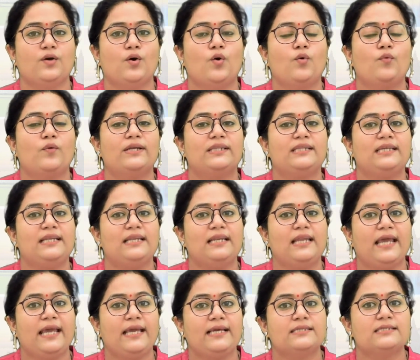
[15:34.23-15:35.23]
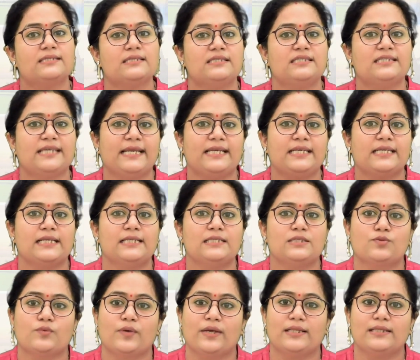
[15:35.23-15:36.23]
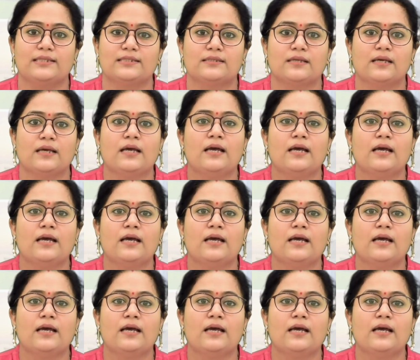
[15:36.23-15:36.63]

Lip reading: over the lake's gentle swells,